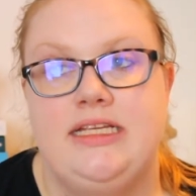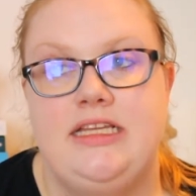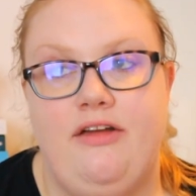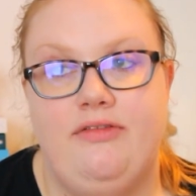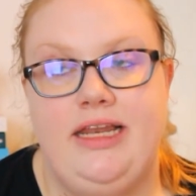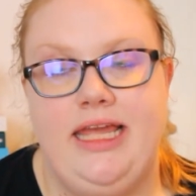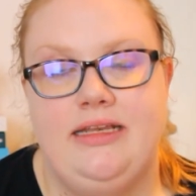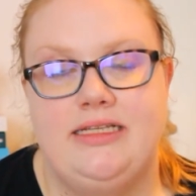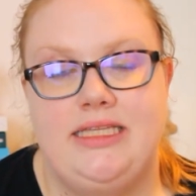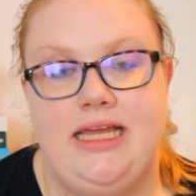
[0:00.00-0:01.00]
definitely
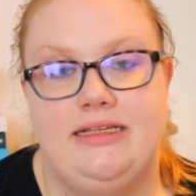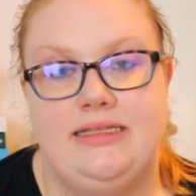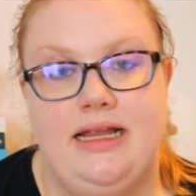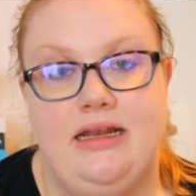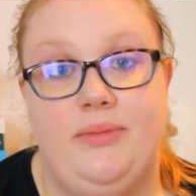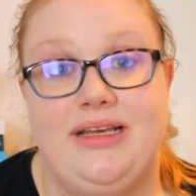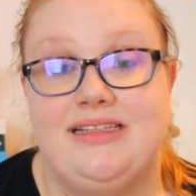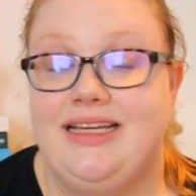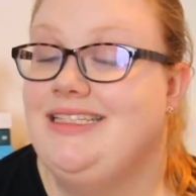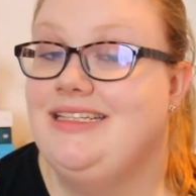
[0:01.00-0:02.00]
into this, and I'm
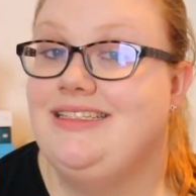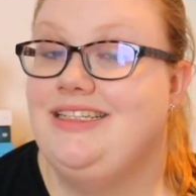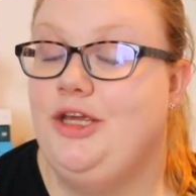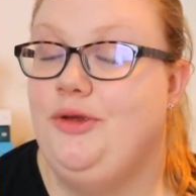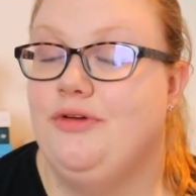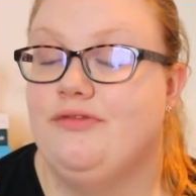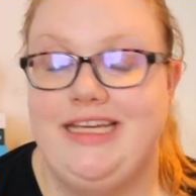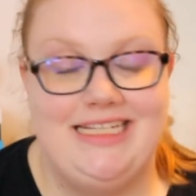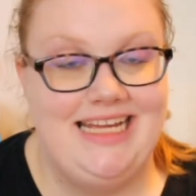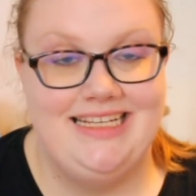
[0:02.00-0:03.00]
excited to
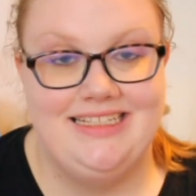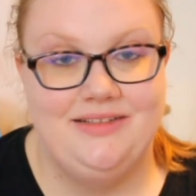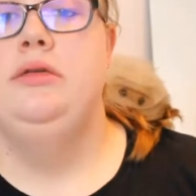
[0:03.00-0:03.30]
read it.